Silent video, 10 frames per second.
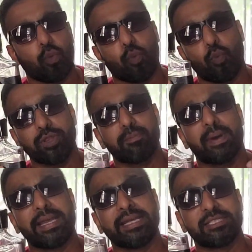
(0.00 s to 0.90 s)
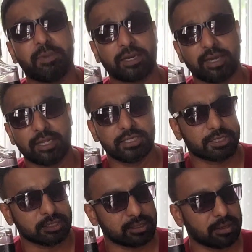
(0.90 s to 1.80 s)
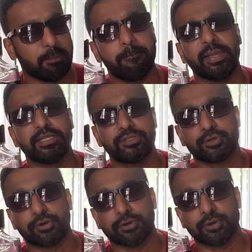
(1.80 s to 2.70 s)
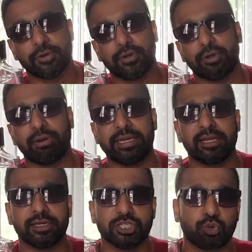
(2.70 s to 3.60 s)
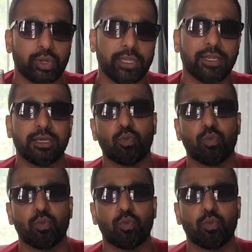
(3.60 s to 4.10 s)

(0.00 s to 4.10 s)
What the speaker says: with my expectation based on Green Irish Tweed,